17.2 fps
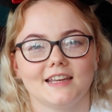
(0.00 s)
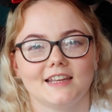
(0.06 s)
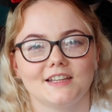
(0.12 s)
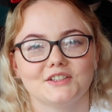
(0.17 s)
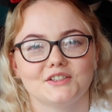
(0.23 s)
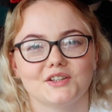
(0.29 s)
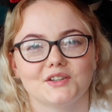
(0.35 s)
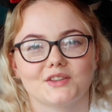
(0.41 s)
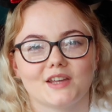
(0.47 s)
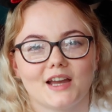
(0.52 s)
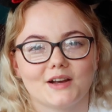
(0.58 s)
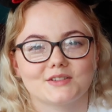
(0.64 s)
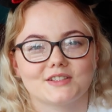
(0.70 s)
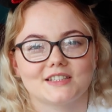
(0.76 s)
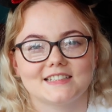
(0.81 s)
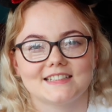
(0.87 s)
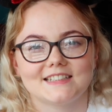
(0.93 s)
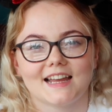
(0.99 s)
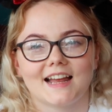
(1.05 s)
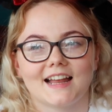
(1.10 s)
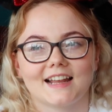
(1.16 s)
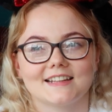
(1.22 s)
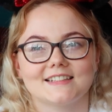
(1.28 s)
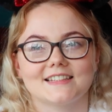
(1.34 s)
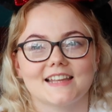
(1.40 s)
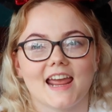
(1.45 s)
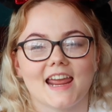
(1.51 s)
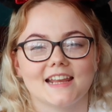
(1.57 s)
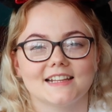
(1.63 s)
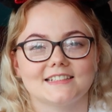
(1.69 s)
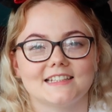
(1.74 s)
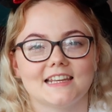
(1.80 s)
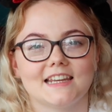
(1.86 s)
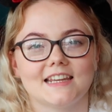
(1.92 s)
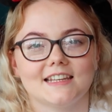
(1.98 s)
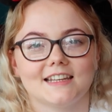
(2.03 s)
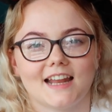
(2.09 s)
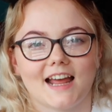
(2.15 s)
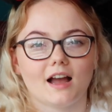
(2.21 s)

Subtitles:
in 2018,